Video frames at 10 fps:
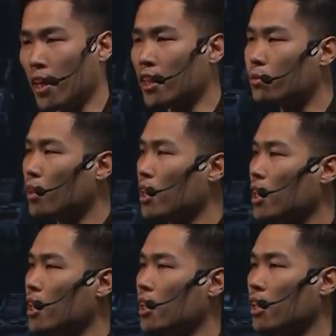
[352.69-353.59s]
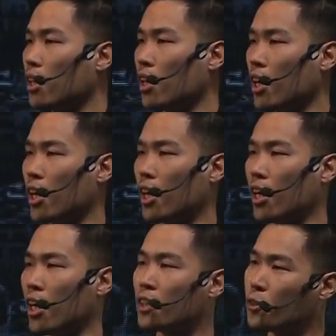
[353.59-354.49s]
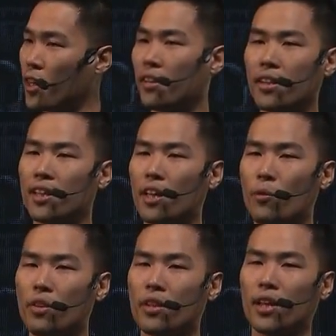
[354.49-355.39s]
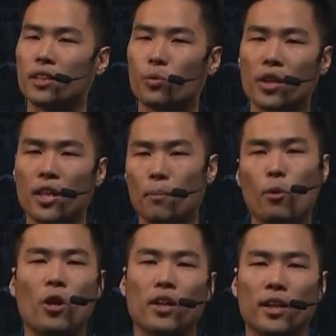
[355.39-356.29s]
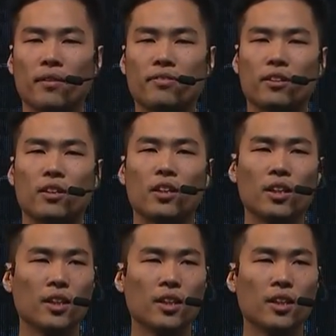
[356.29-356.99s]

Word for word: it's really a, a three thing that we think is really important for,